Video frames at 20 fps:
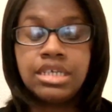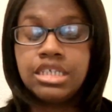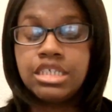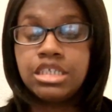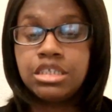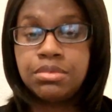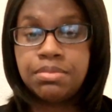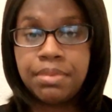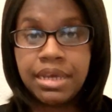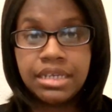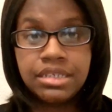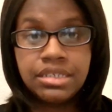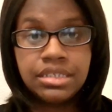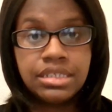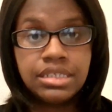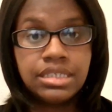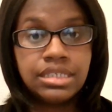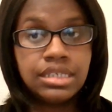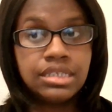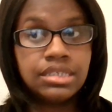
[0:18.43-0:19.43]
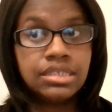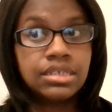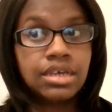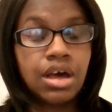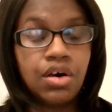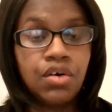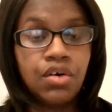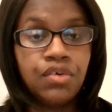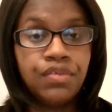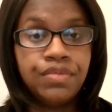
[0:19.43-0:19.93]
especially since
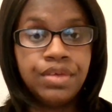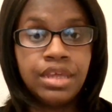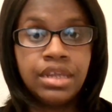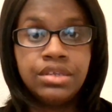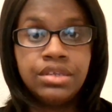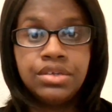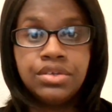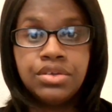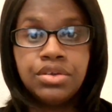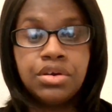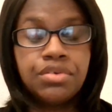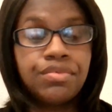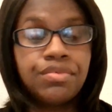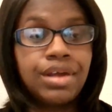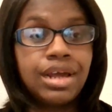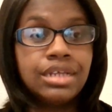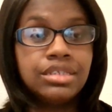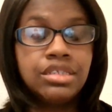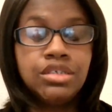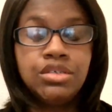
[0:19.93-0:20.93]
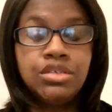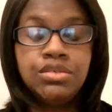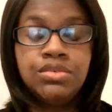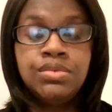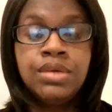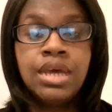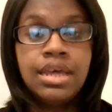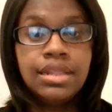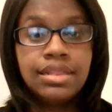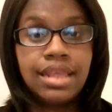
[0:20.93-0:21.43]
COVID, you know, around
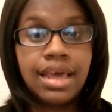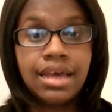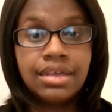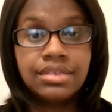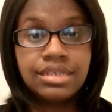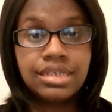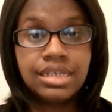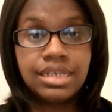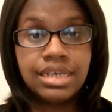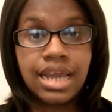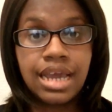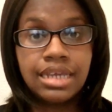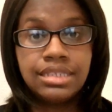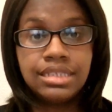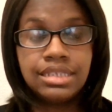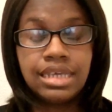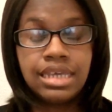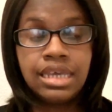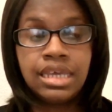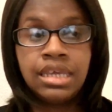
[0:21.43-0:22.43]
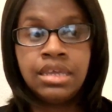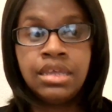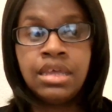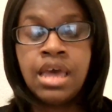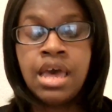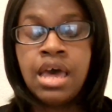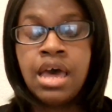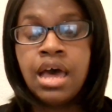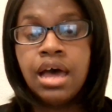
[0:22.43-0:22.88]
2019.